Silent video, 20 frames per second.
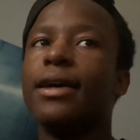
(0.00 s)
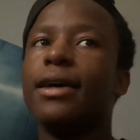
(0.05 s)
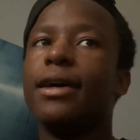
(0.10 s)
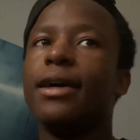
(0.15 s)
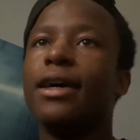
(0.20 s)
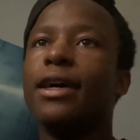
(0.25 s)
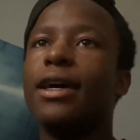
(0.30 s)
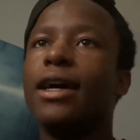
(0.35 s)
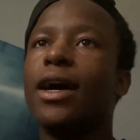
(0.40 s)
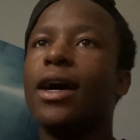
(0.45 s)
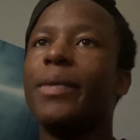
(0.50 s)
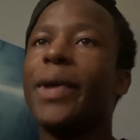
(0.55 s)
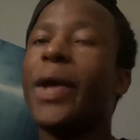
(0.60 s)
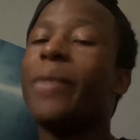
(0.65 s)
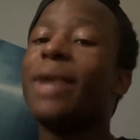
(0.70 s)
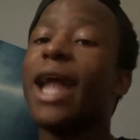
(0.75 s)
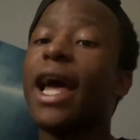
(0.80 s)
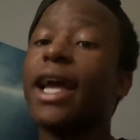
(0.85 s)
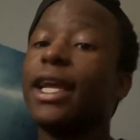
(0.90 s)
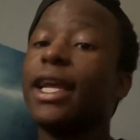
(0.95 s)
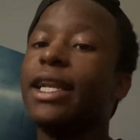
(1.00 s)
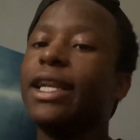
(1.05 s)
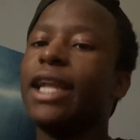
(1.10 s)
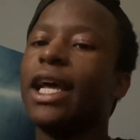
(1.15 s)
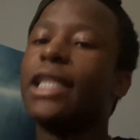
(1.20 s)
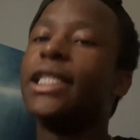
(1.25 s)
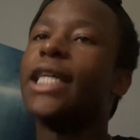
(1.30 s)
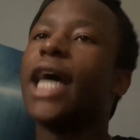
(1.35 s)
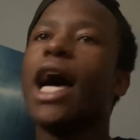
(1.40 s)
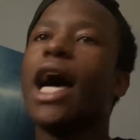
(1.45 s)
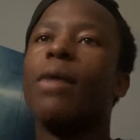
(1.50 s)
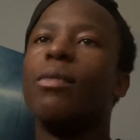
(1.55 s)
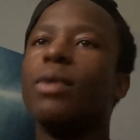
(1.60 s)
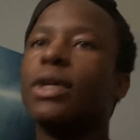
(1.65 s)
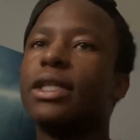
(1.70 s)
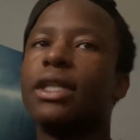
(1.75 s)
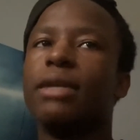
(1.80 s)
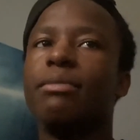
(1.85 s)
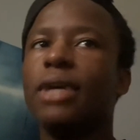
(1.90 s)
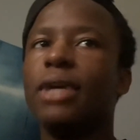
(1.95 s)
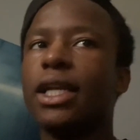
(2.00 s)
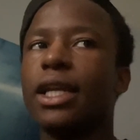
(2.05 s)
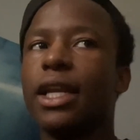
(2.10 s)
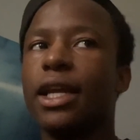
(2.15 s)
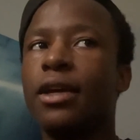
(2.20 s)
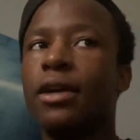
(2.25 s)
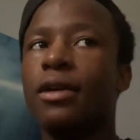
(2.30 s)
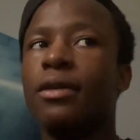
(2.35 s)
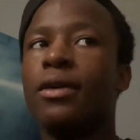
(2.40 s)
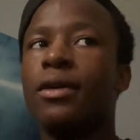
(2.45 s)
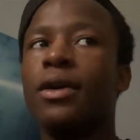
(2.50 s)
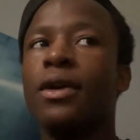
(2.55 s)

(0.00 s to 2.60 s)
Him not getting that job wasn't a big deal.